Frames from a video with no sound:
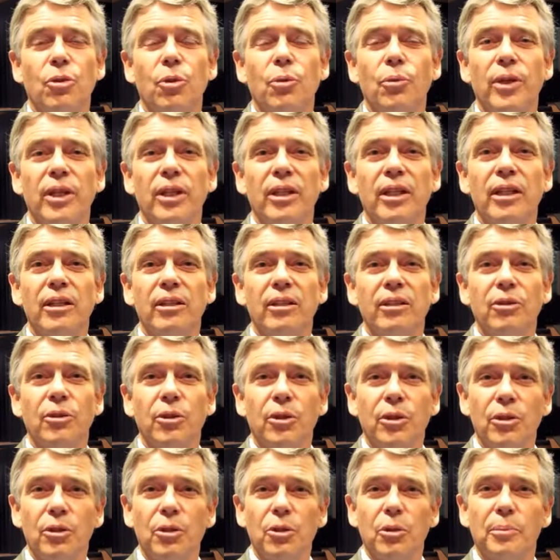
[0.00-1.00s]
do we need in
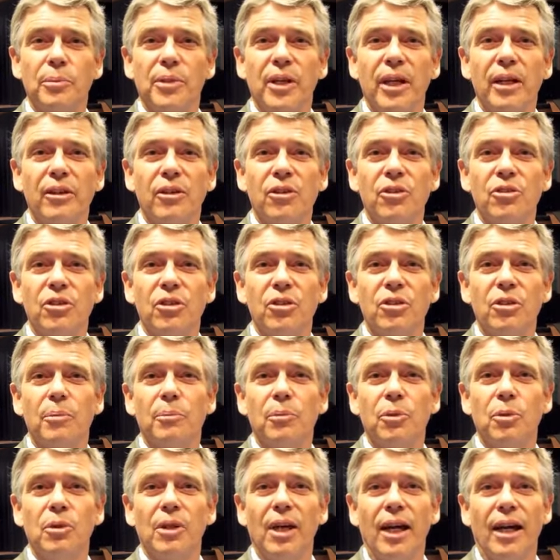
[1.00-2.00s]
order to bring the system
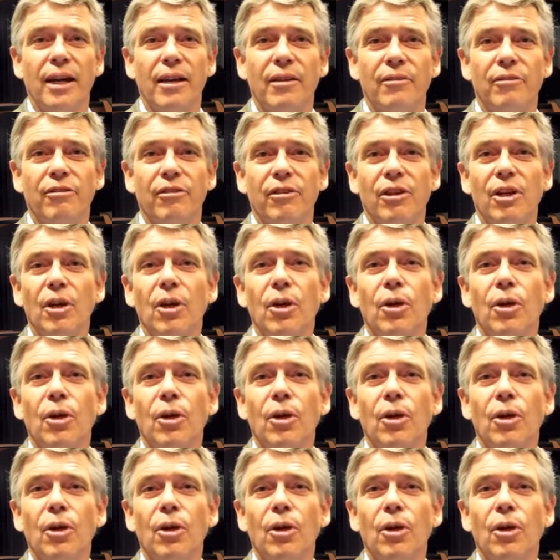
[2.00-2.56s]
to life.